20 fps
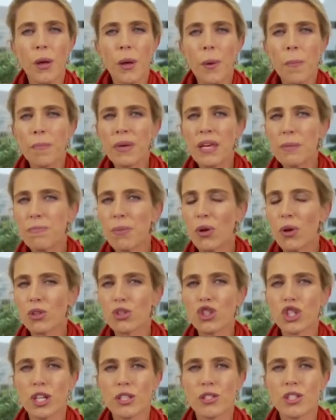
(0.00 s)
people
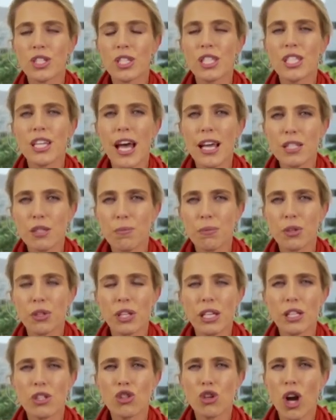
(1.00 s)
just
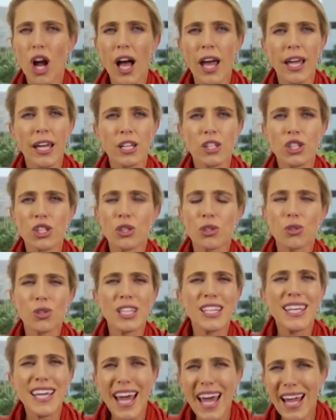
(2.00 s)
desperately trying to
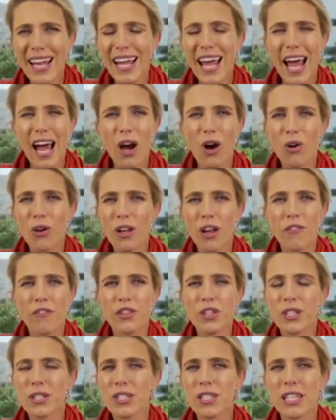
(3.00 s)
get out of
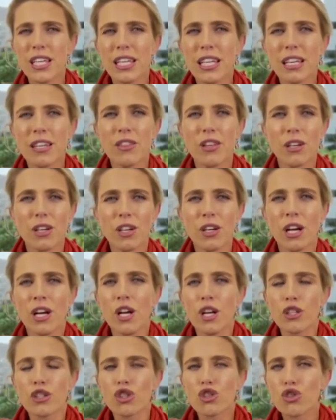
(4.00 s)
the city. The
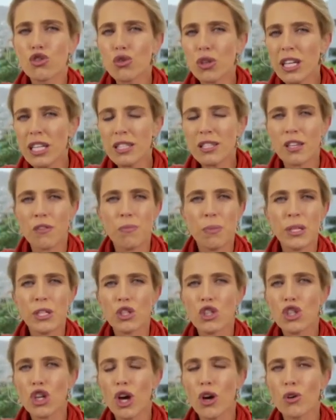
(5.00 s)
streets have been
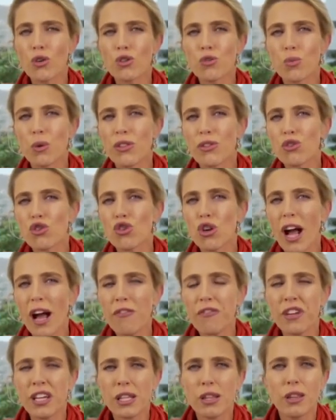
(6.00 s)
choked with
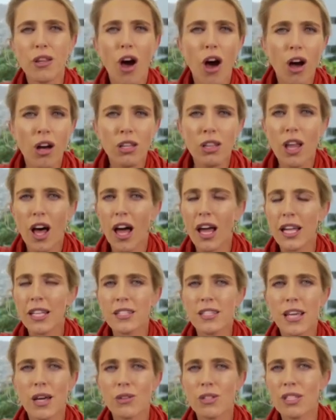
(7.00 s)
traffic, long
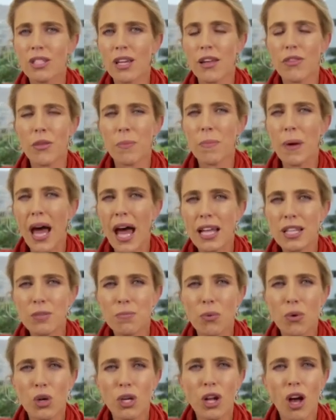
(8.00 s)
lines outside the
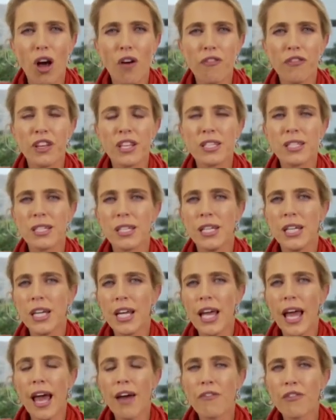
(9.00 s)
passport office.
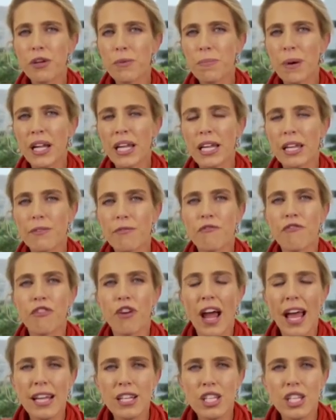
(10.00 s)
Everybody
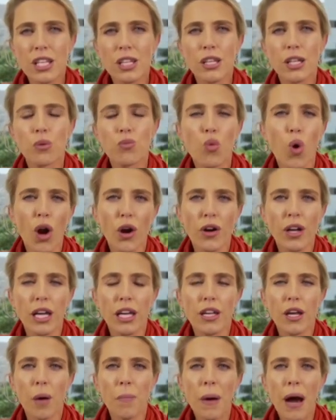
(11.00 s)
frantically
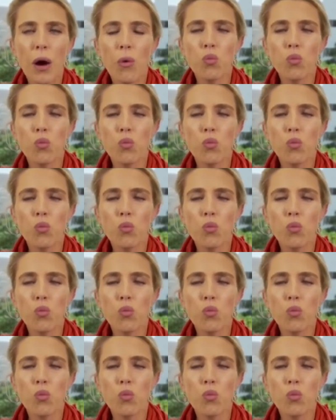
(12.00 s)
worried about